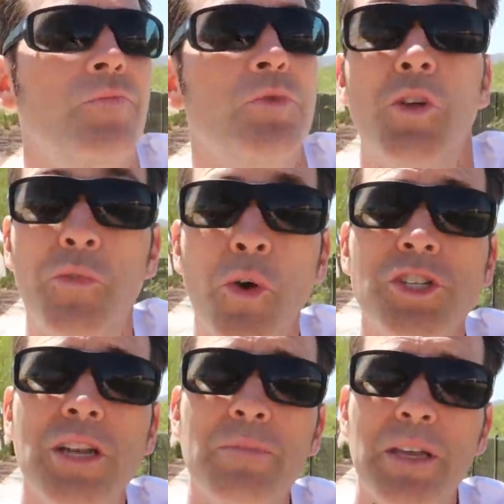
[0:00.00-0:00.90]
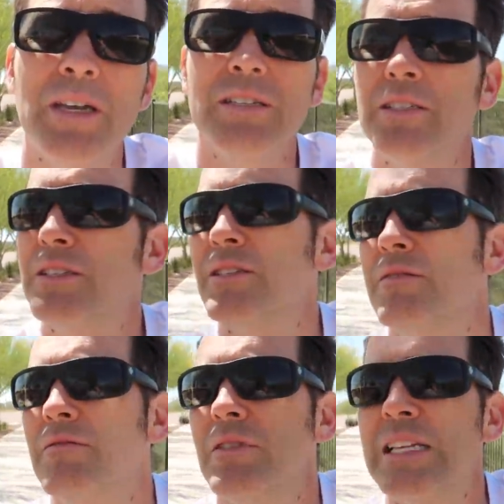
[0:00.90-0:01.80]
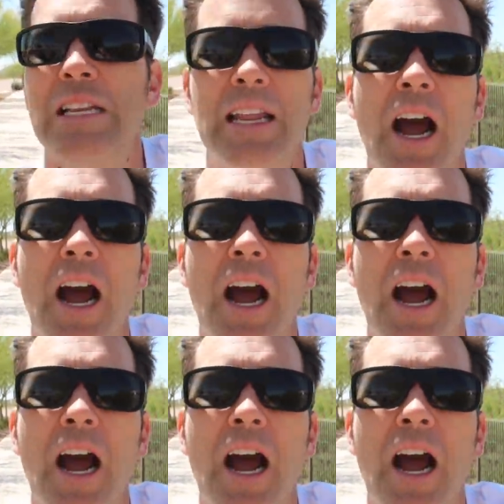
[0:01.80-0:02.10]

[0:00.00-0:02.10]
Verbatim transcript: it's unfortunate because it's gonna get